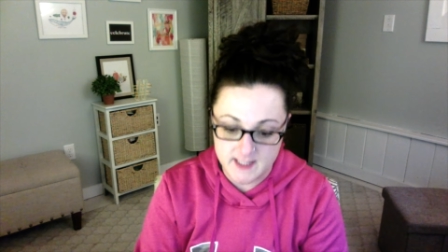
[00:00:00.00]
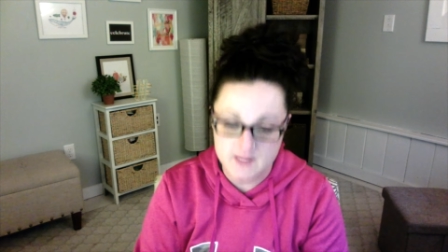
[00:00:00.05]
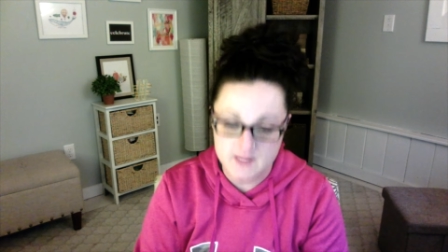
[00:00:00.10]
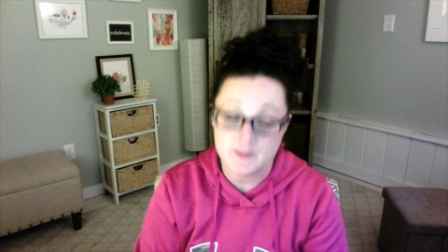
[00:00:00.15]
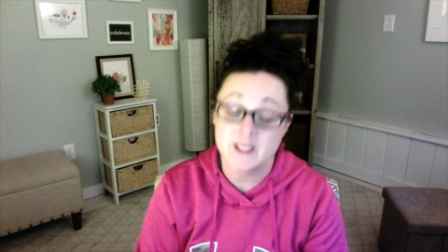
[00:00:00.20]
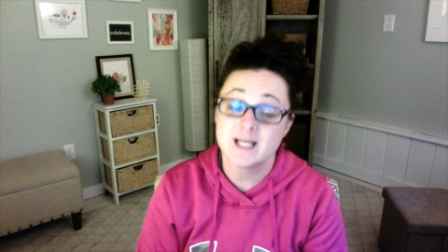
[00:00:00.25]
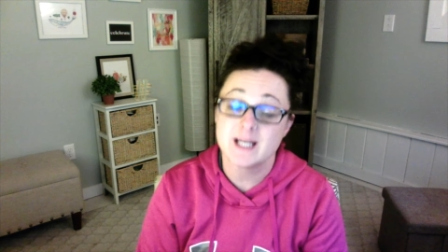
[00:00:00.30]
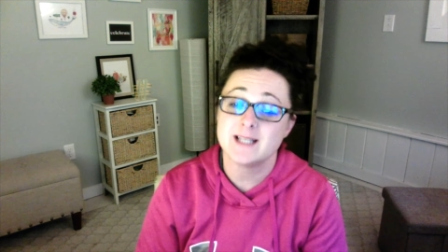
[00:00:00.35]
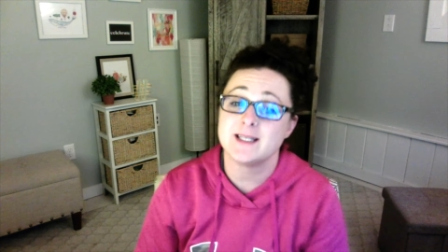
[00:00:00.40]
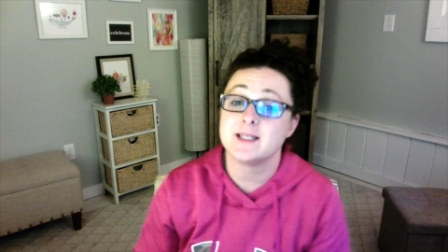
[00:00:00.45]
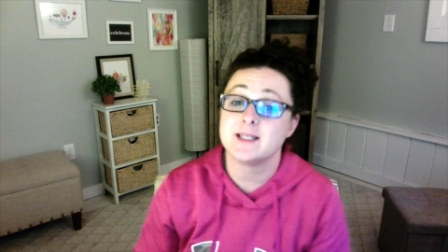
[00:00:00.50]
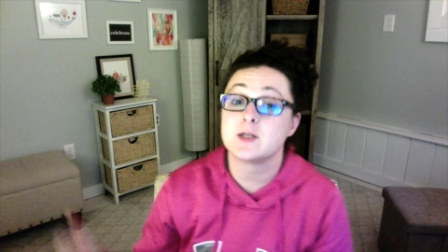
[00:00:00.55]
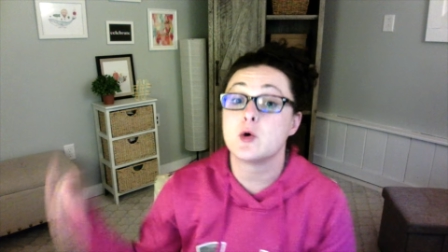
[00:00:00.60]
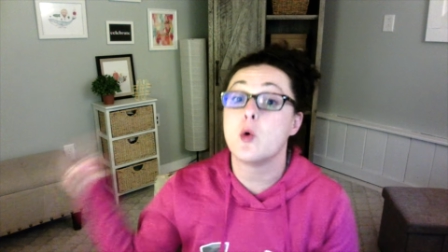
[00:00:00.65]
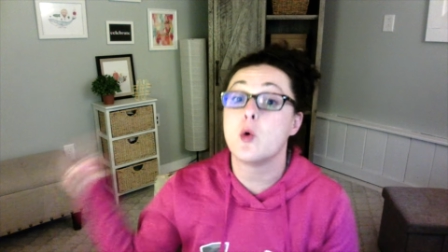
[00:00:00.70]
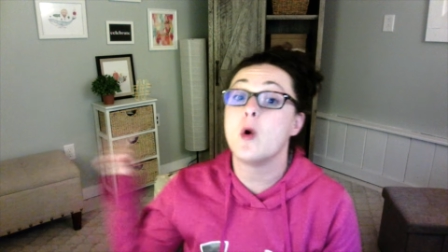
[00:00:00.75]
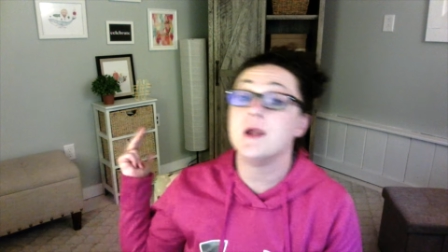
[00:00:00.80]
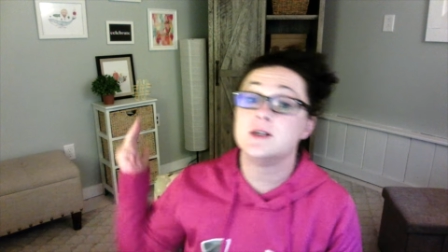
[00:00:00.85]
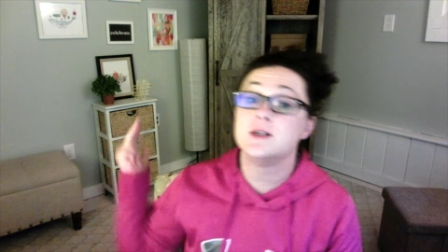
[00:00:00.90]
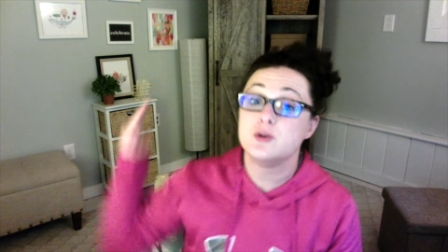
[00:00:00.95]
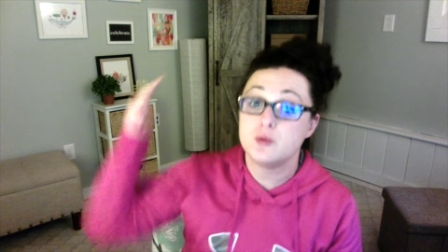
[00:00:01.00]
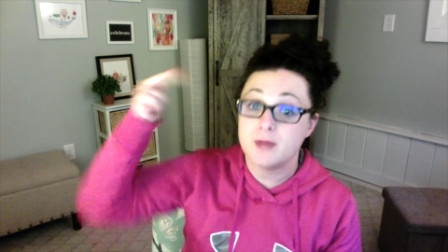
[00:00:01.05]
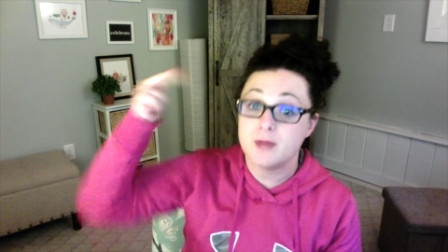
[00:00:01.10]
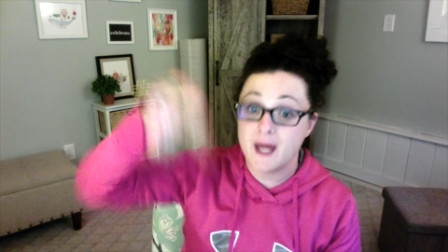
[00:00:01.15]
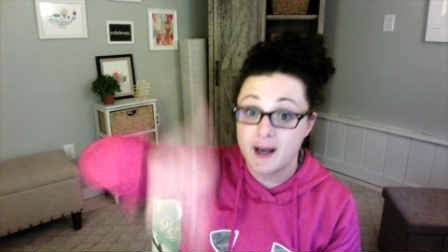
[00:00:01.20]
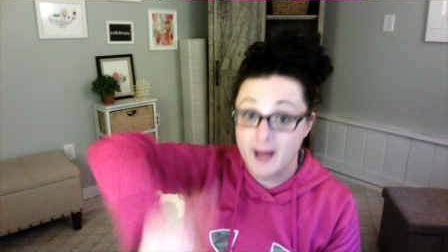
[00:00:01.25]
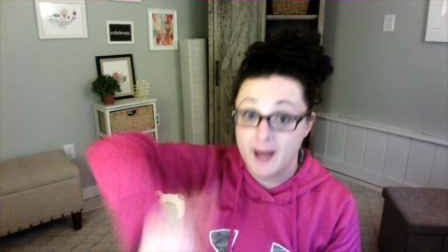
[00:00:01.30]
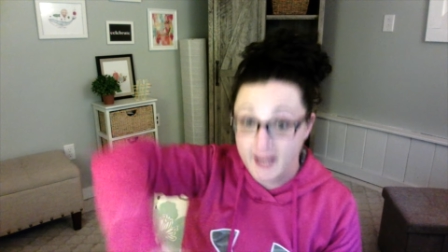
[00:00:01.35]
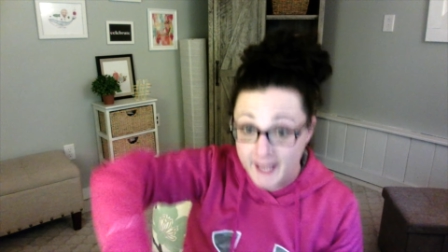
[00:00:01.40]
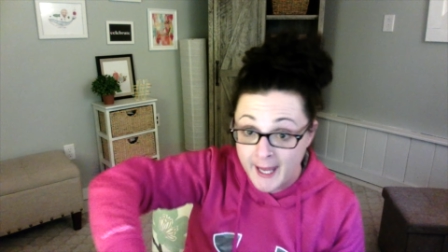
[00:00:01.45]
because it's going to then
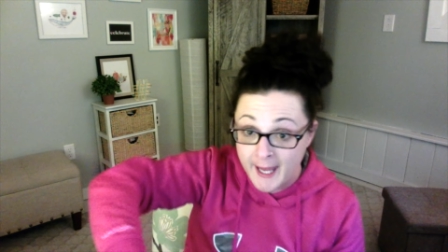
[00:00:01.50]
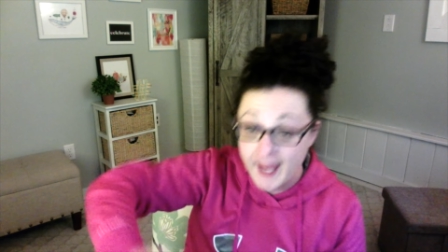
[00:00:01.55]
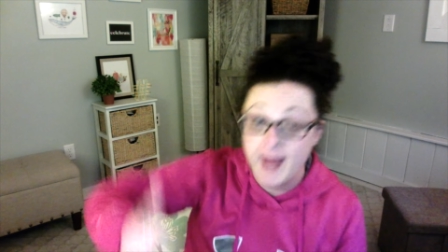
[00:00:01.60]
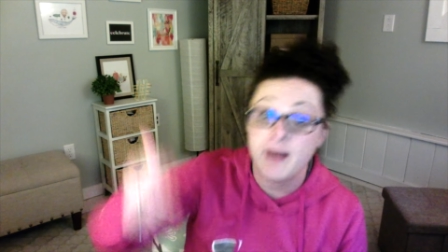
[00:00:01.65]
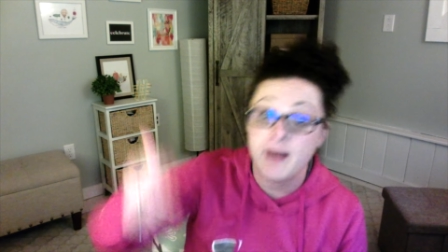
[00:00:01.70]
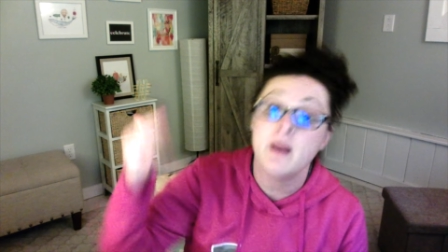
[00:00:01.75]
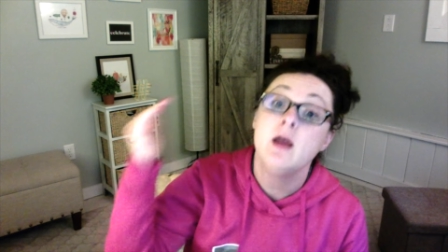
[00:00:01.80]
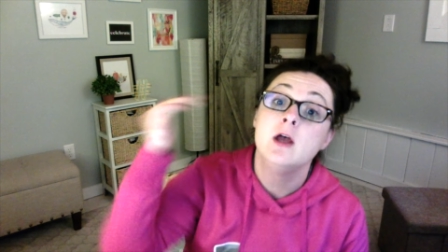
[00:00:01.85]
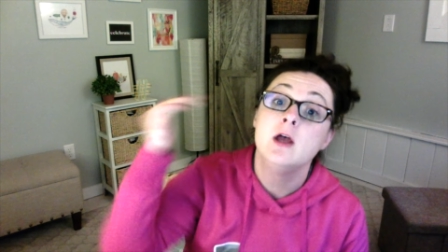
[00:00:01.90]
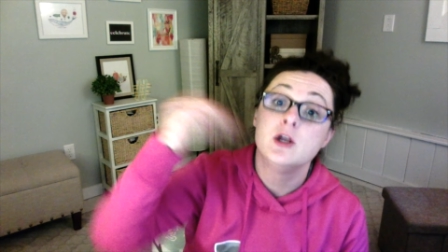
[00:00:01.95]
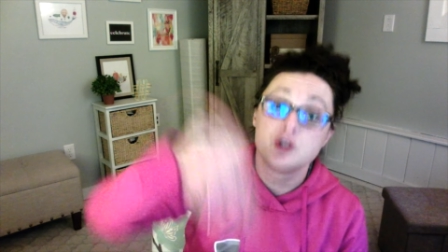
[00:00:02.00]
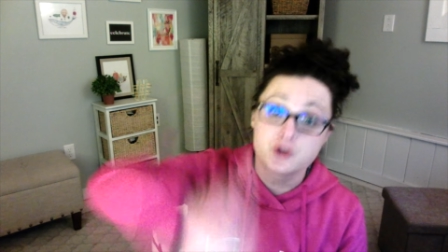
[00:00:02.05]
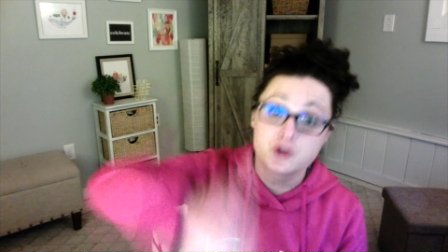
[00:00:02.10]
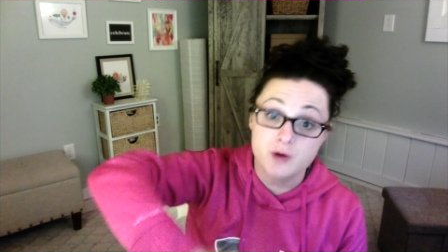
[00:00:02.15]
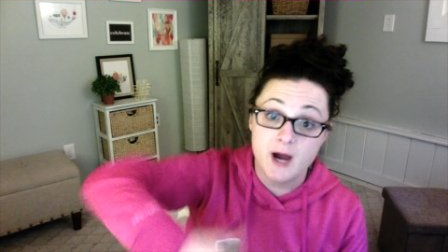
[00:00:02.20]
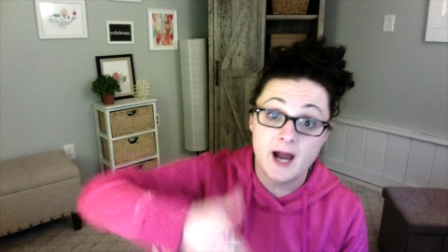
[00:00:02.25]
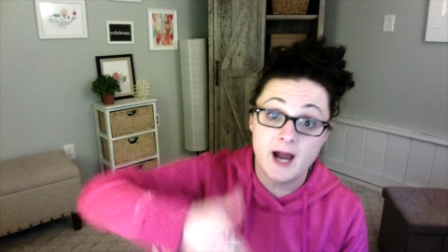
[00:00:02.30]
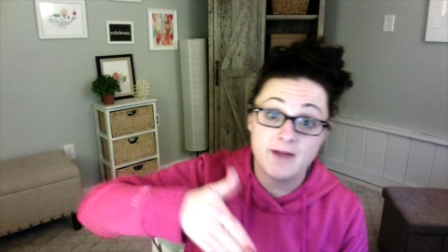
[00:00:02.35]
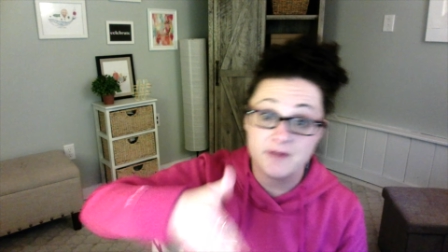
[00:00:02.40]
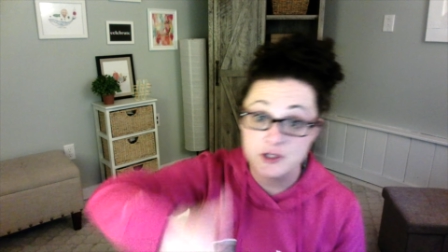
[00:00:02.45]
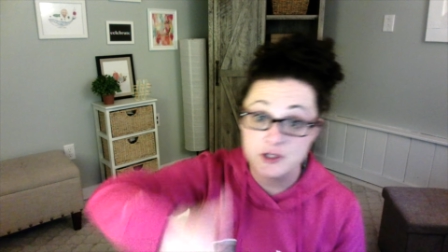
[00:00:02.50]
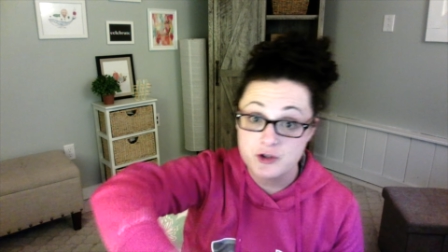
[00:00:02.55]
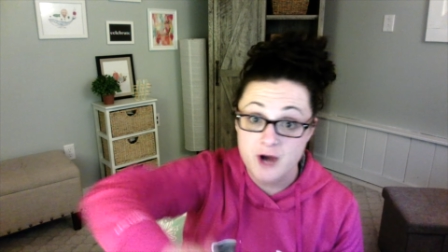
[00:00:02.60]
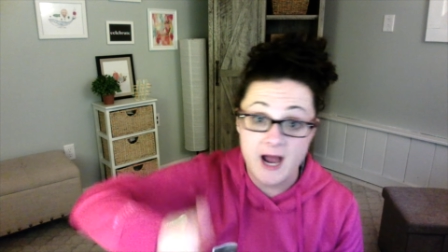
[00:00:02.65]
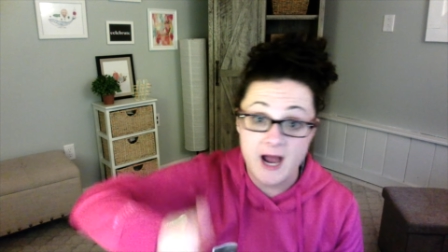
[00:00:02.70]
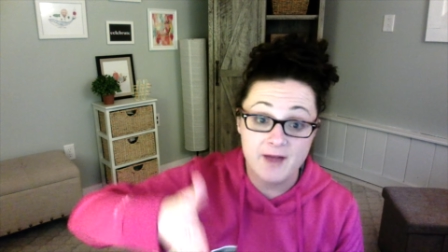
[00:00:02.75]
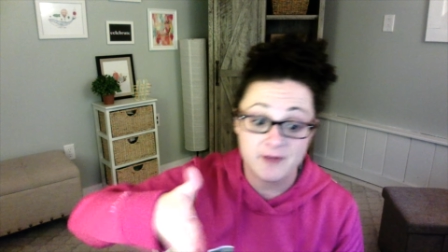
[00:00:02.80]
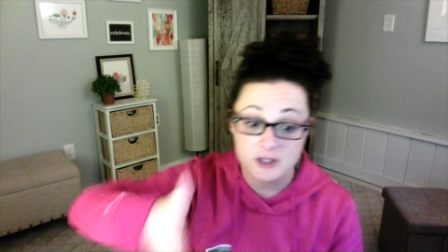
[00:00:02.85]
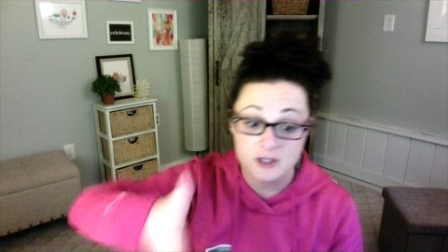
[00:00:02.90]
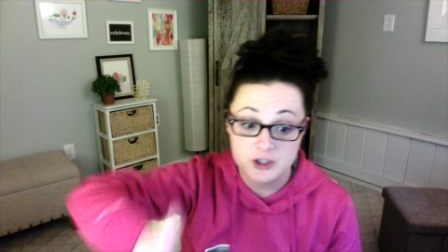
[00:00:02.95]
again drive the
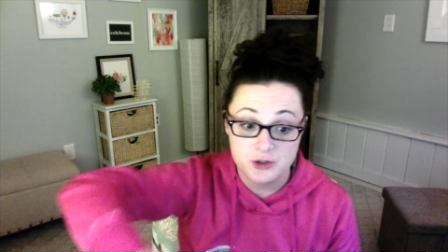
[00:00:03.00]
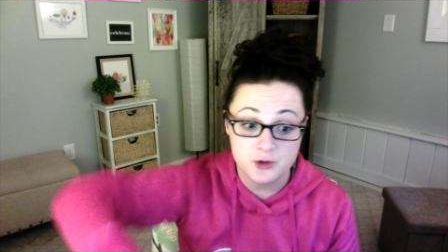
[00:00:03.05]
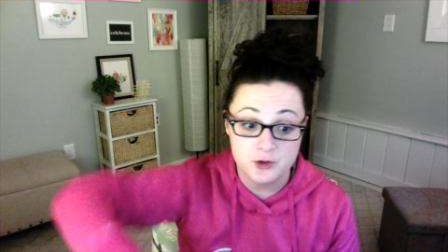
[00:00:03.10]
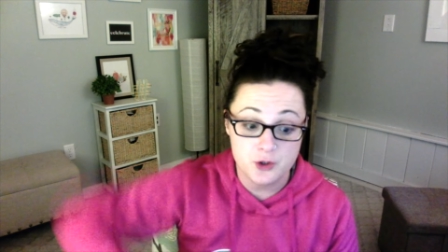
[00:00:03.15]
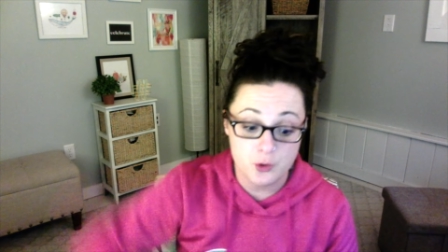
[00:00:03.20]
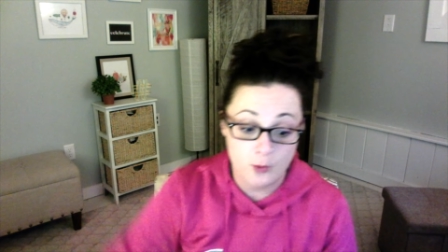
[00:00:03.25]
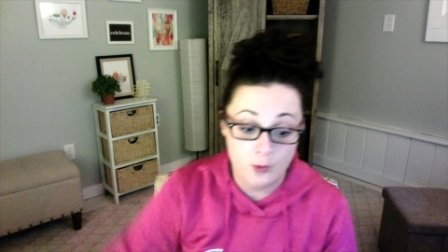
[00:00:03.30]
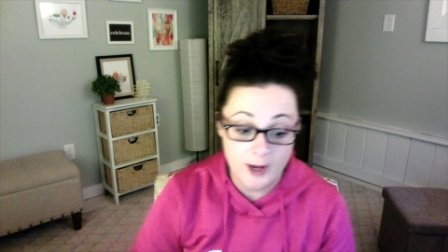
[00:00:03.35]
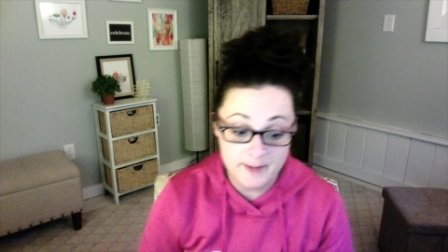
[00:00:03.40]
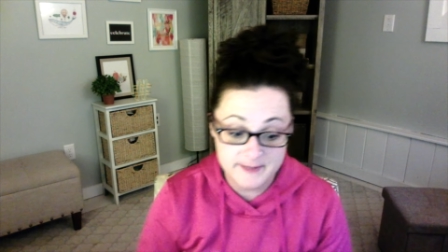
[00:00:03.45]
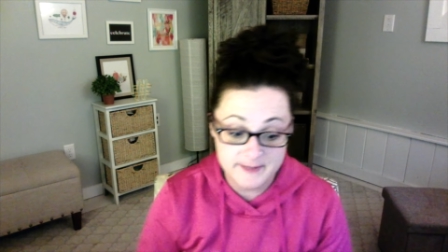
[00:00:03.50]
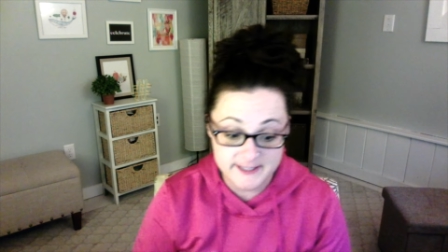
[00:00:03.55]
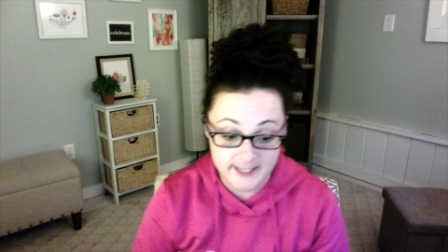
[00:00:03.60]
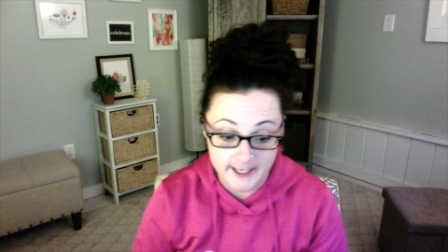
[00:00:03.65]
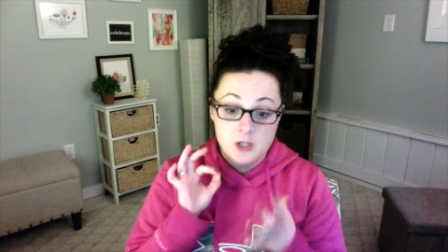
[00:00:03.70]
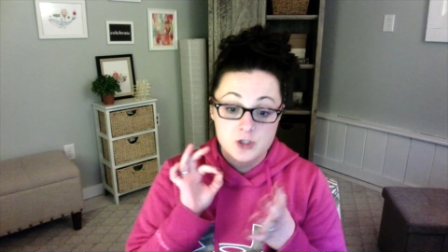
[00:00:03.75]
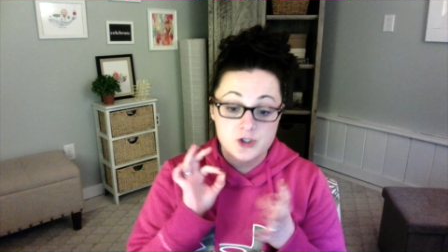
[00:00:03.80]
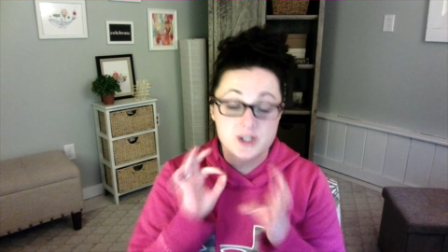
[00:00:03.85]
traffic to your website.